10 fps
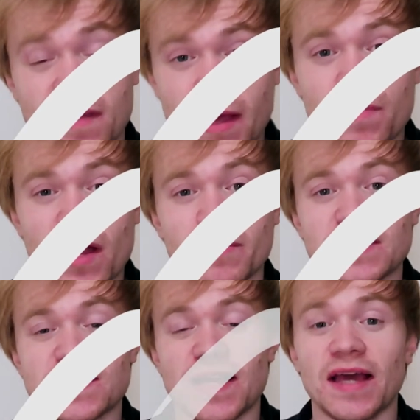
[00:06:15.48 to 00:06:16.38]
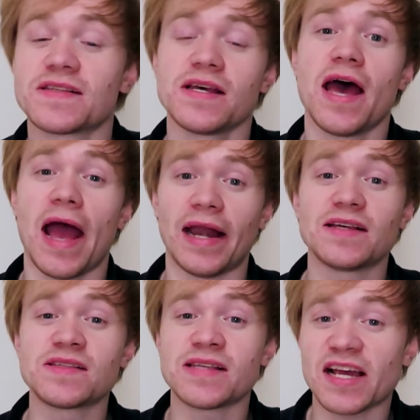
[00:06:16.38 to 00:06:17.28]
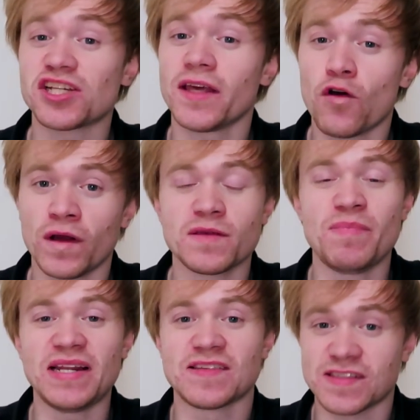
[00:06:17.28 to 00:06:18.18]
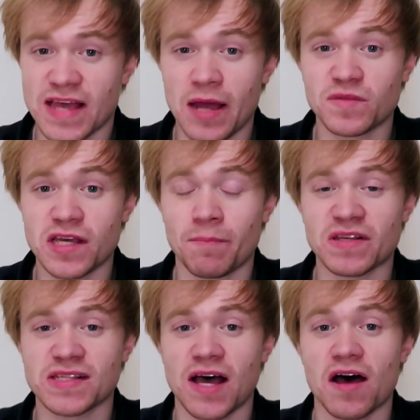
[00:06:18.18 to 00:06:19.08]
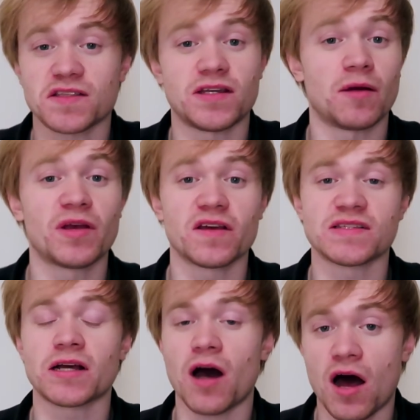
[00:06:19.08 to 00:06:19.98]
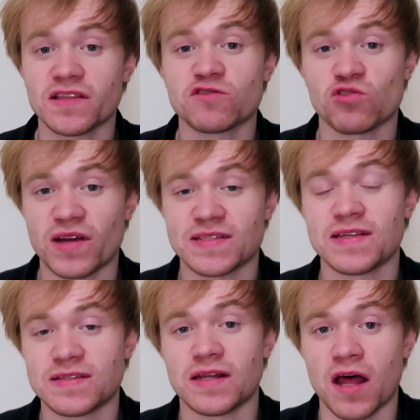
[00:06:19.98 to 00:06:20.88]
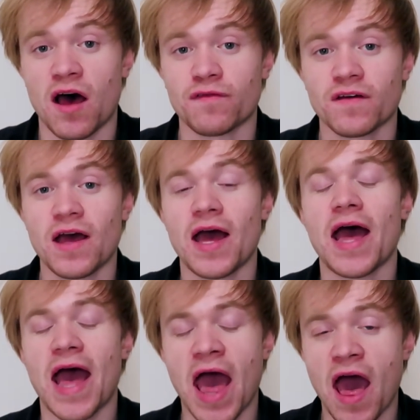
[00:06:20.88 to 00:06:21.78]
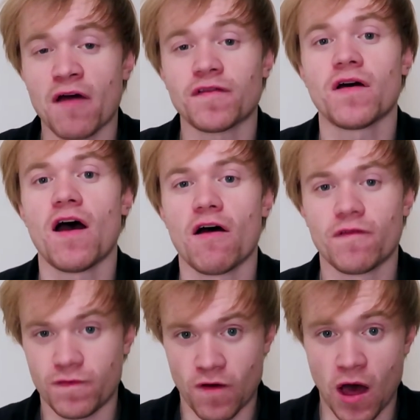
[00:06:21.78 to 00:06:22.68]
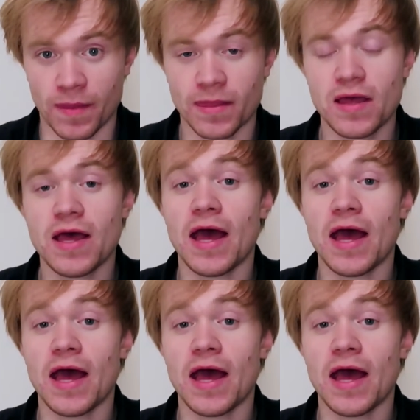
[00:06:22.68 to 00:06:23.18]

tip number 6, and this is actually going to be the same tip as last year because I can't stress this enough: have fun.